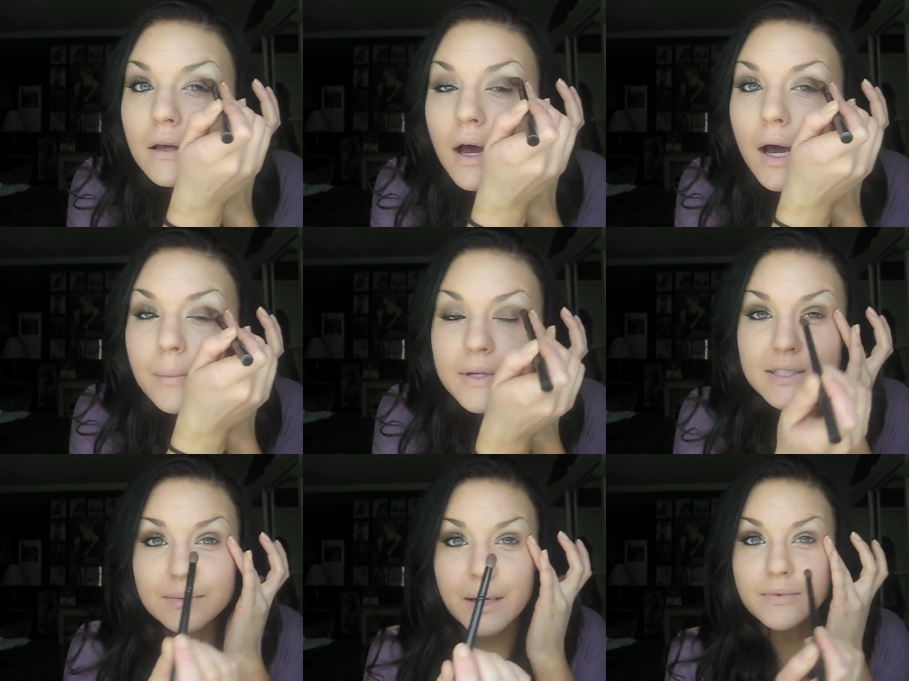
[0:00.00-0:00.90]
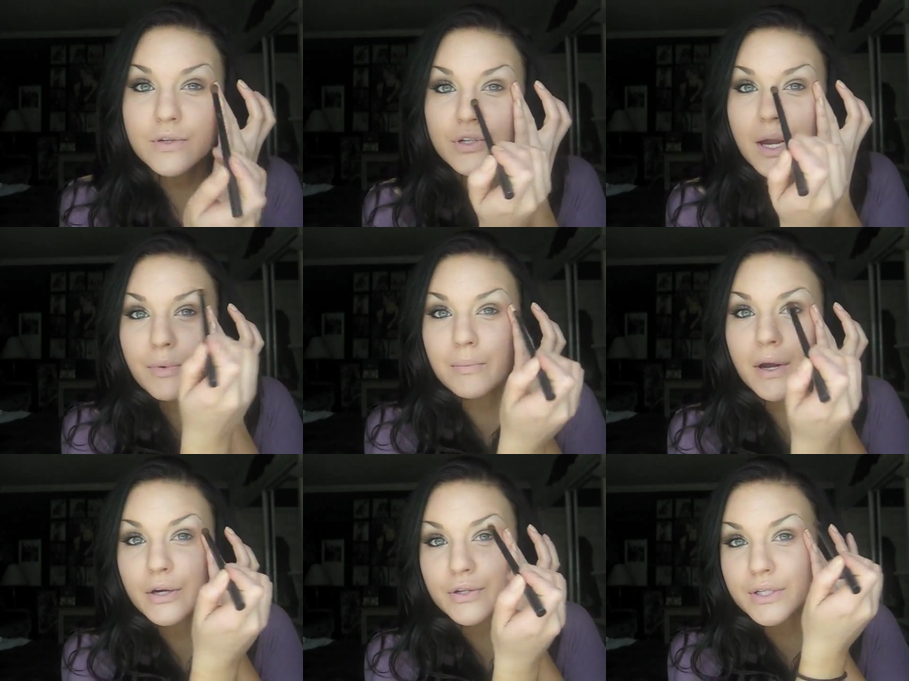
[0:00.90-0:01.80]
because sometimes usually I bring
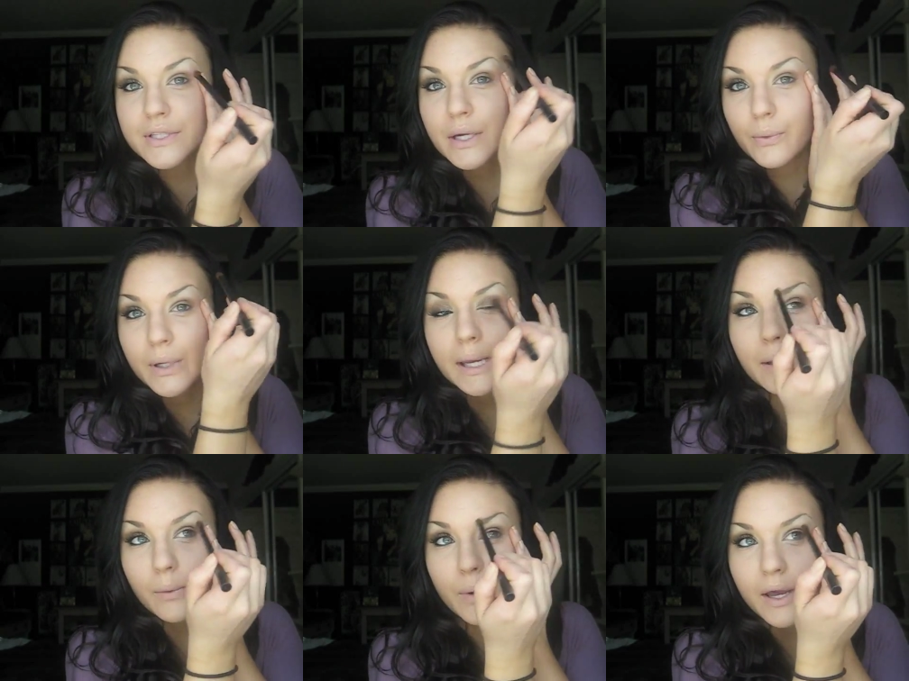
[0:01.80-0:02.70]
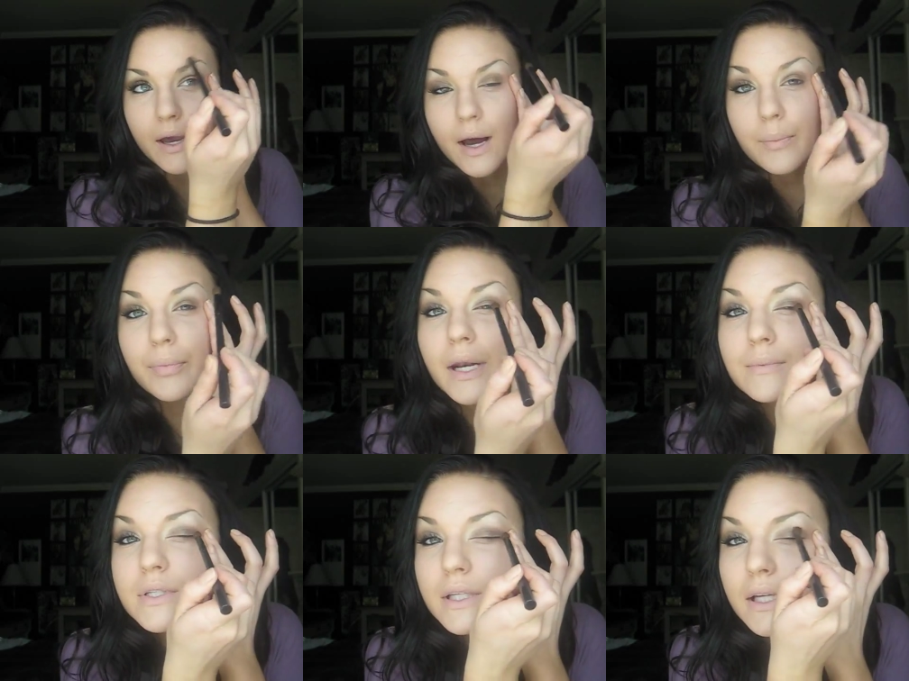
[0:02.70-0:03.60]
my crease like way up, but
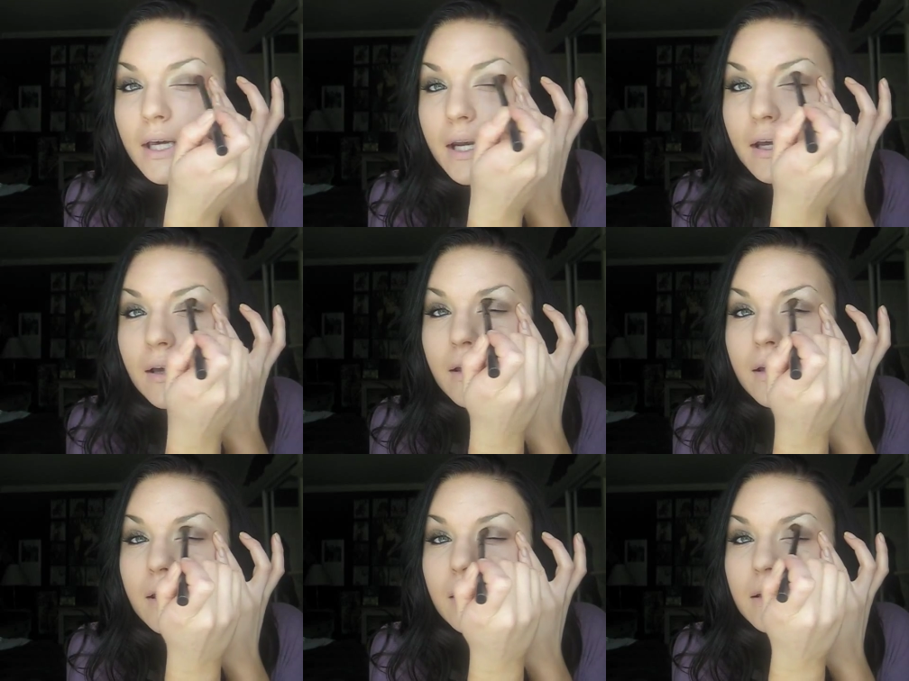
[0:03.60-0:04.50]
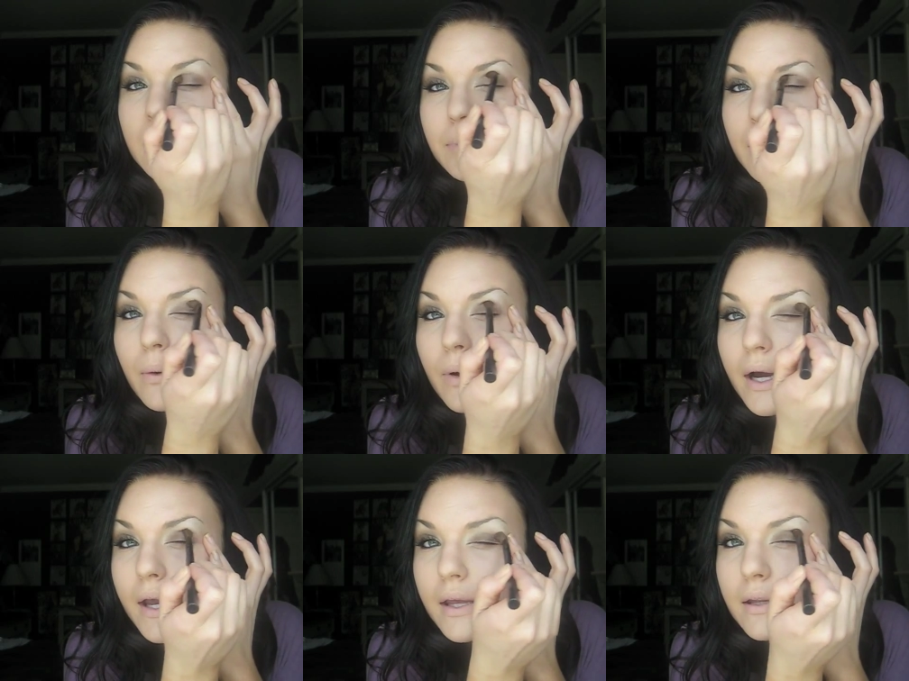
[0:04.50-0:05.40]
I'm just going to kind of keep it
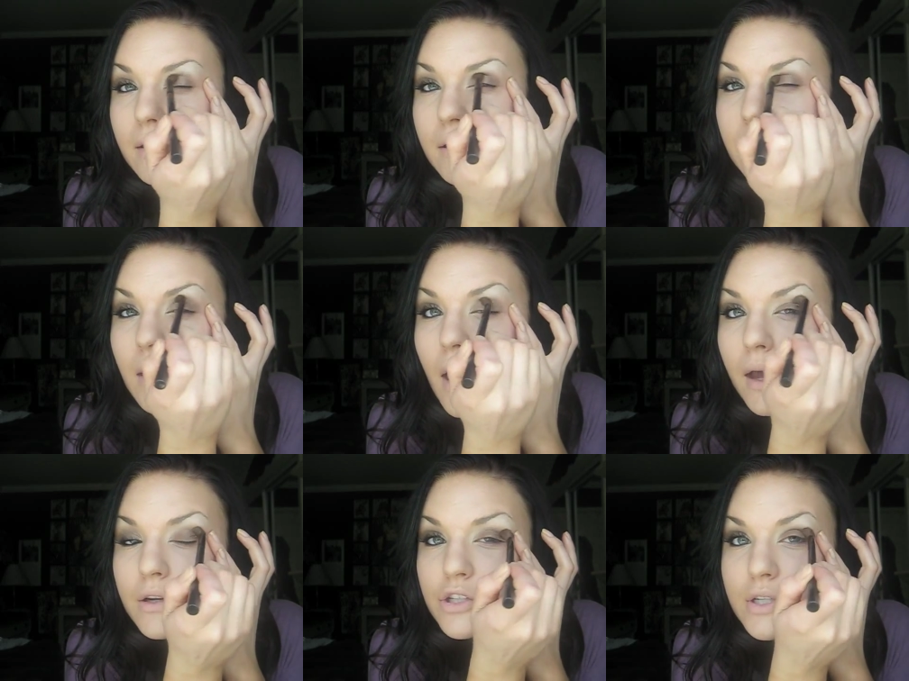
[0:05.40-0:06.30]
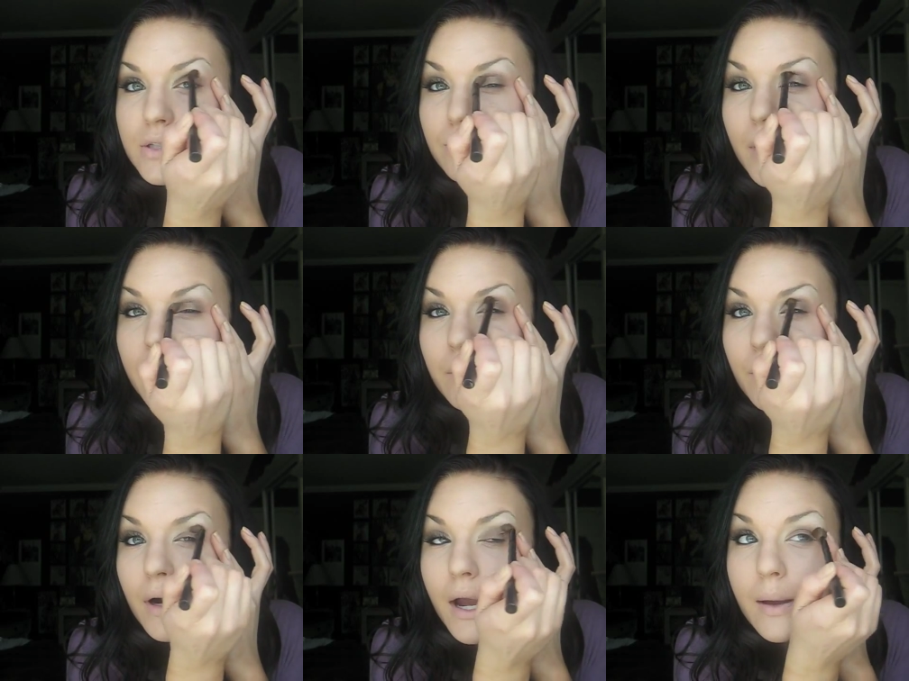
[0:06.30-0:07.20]
quiet and just right
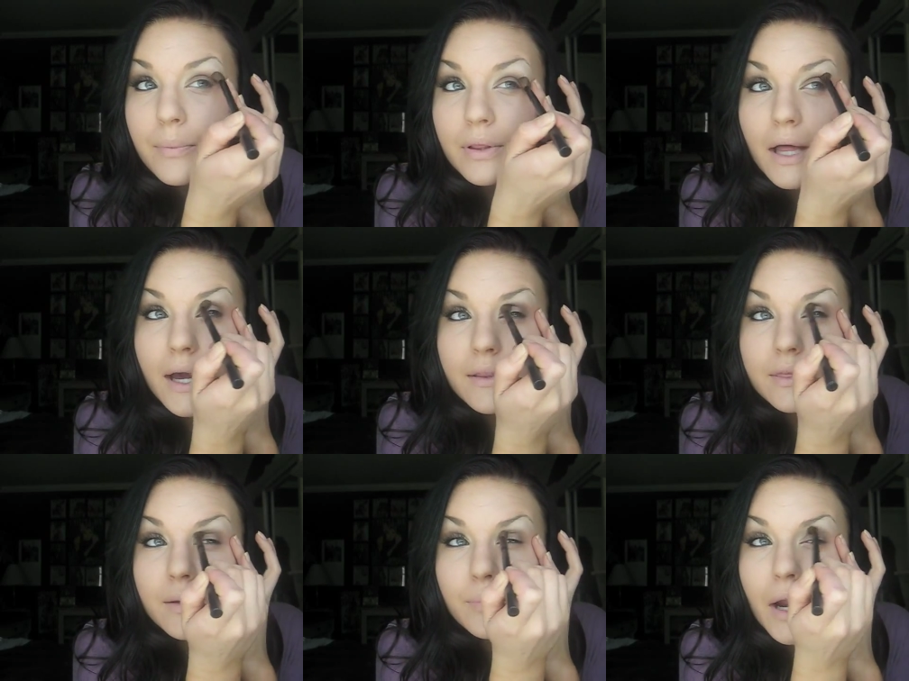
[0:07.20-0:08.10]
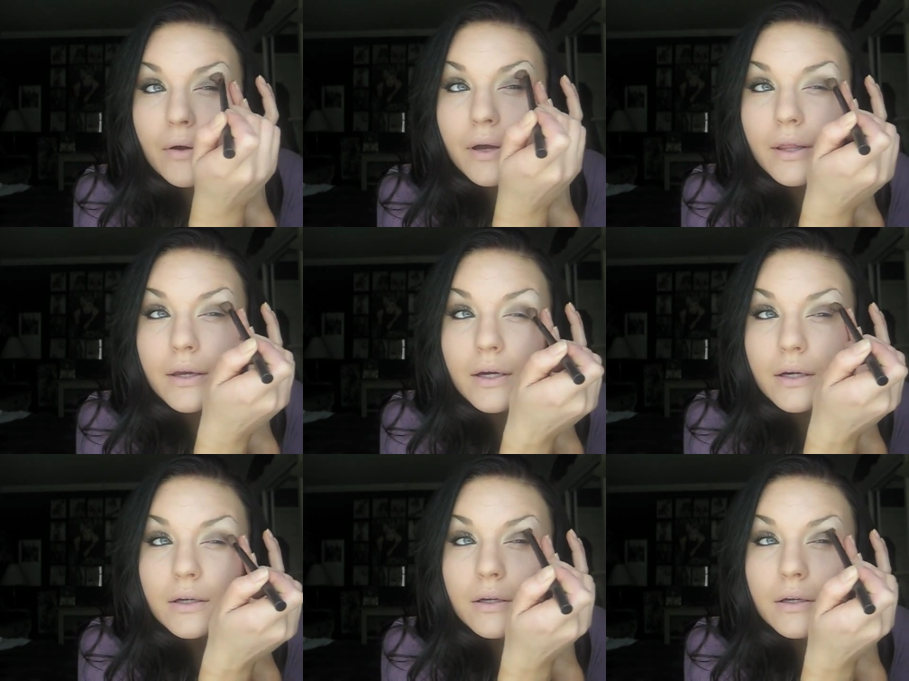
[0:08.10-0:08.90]
where I applied the brown color.